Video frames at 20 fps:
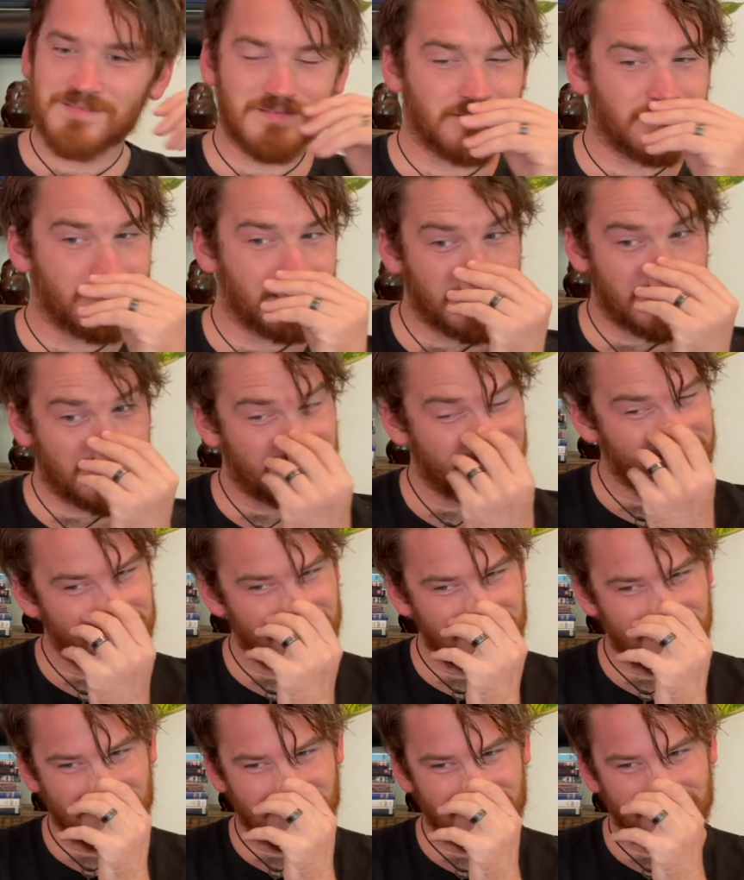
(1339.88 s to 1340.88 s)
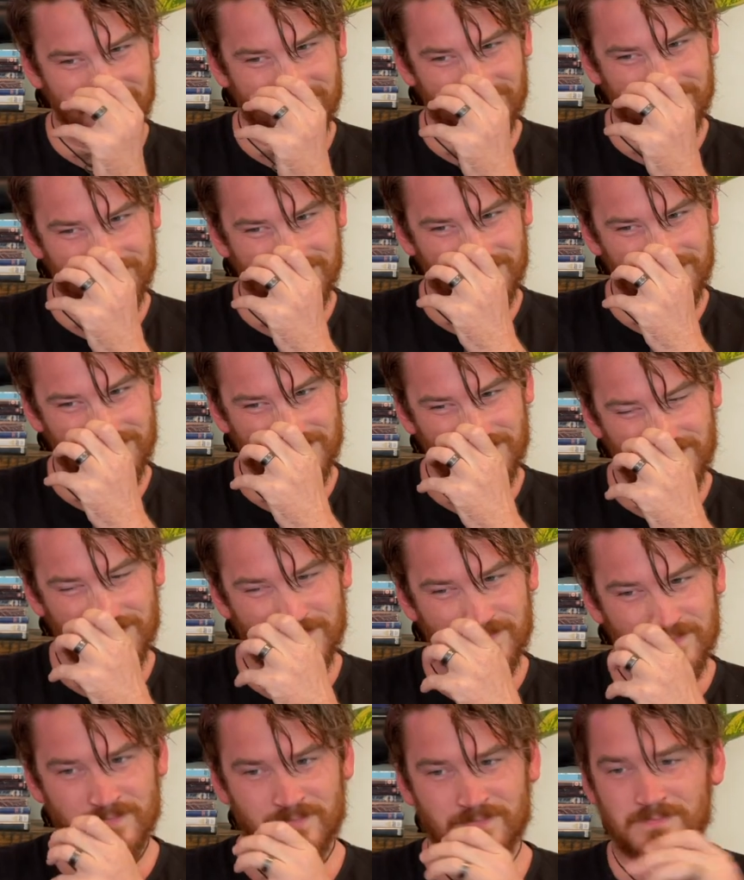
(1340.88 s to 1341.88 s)

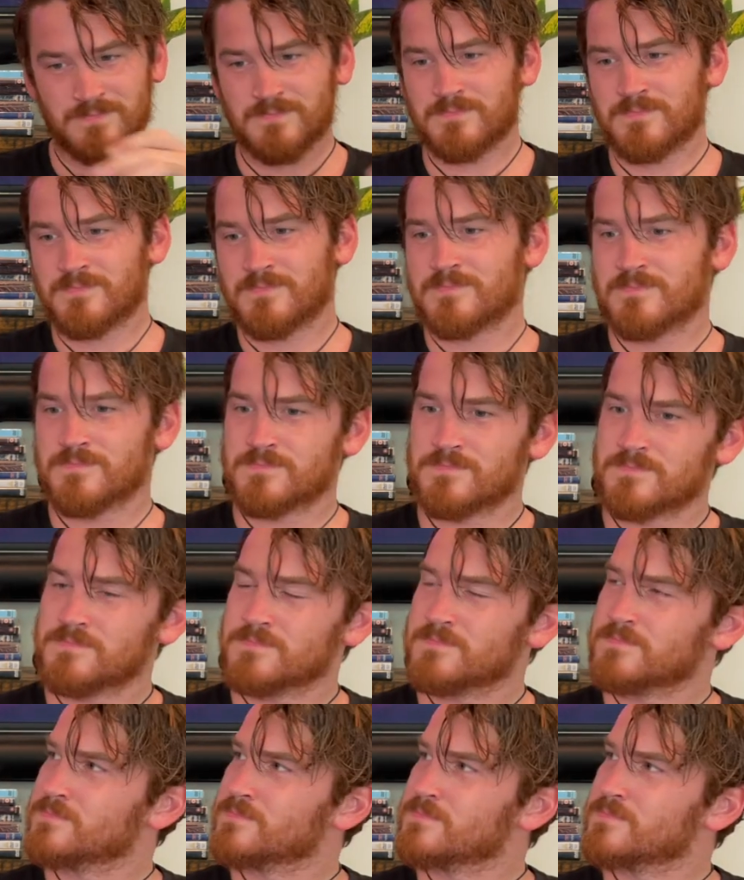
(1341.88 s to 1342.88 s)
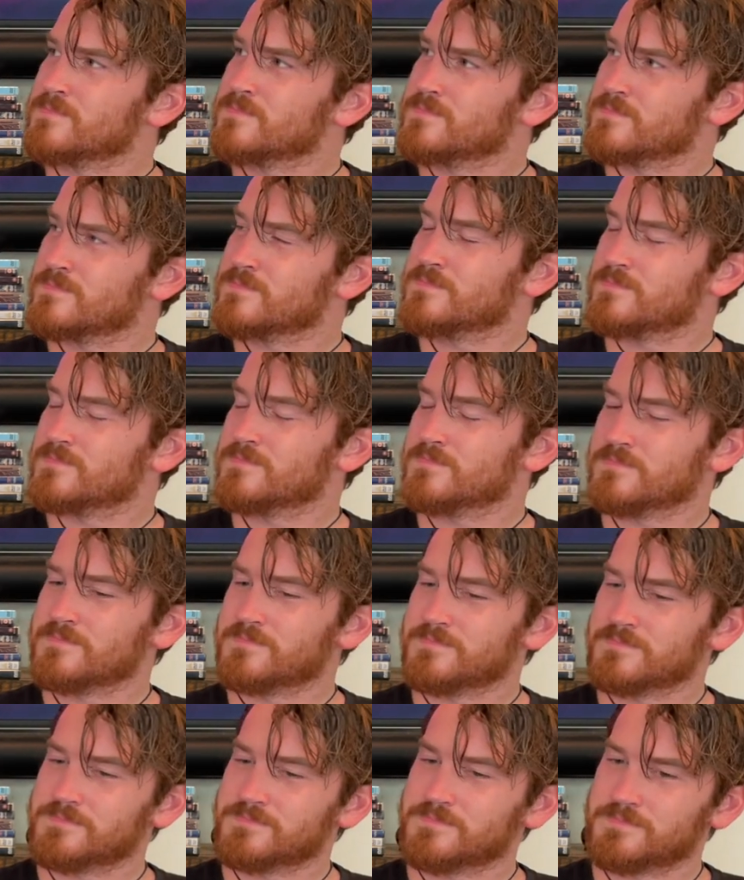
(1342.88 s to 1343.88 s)

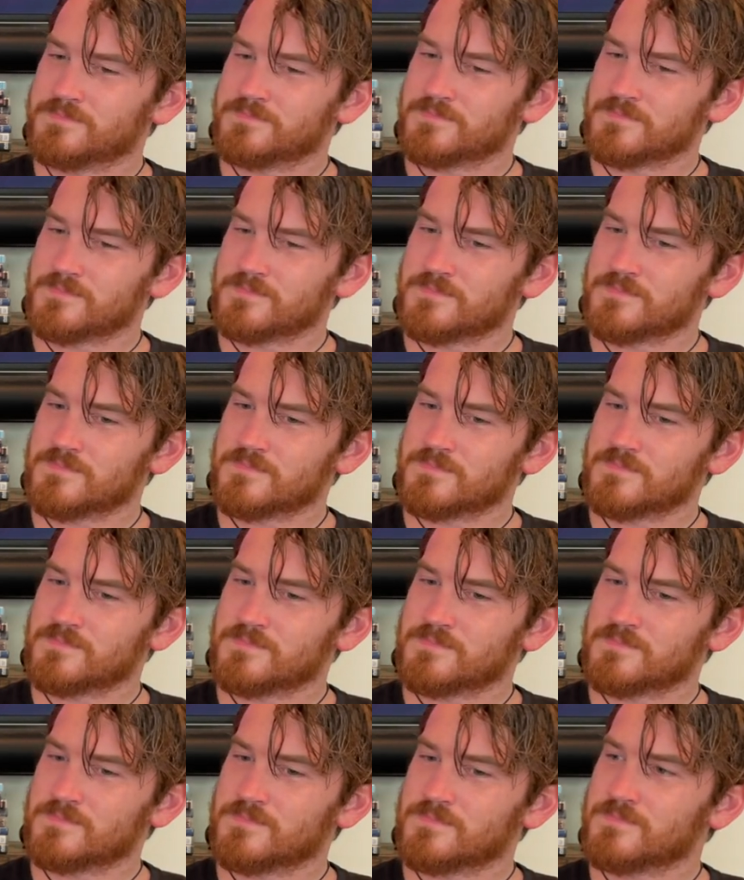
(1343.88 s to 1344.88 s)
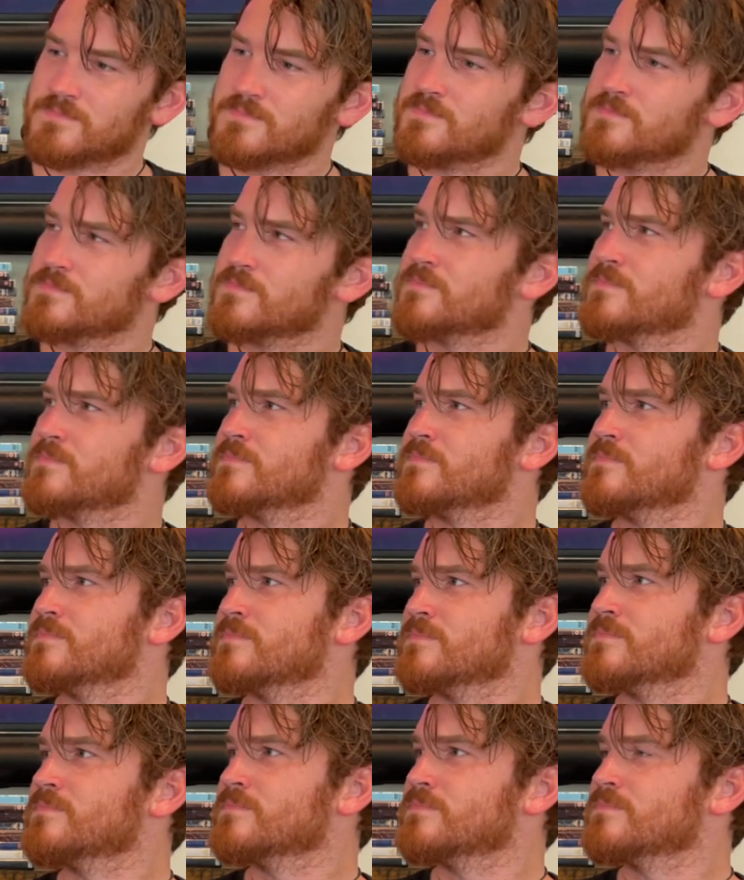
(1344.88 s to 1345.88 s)

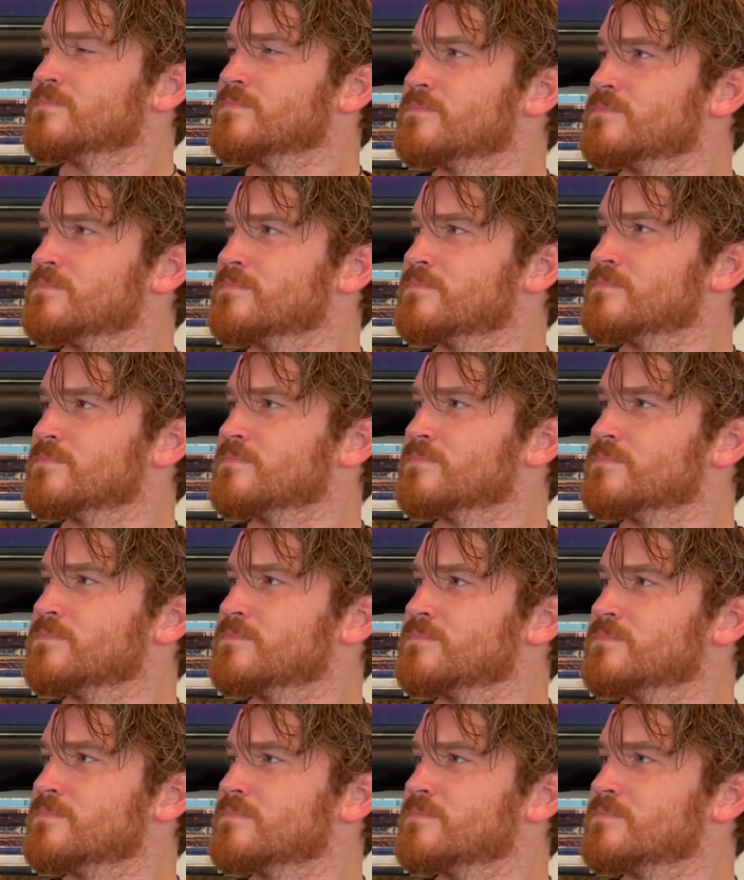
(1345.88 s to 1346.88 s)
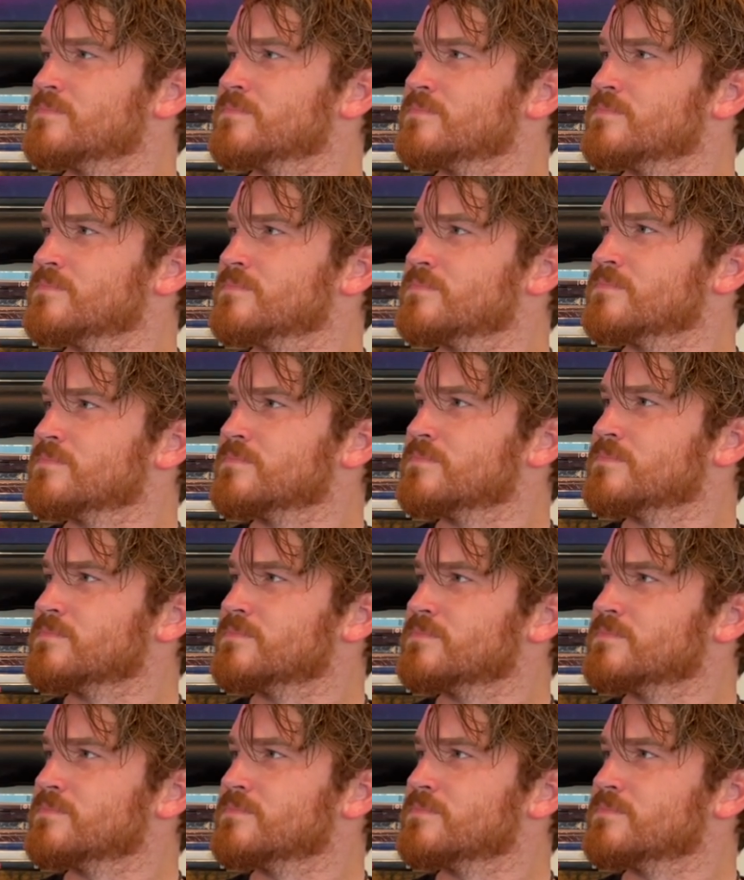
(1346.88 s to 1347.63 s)
This person isn't speaking.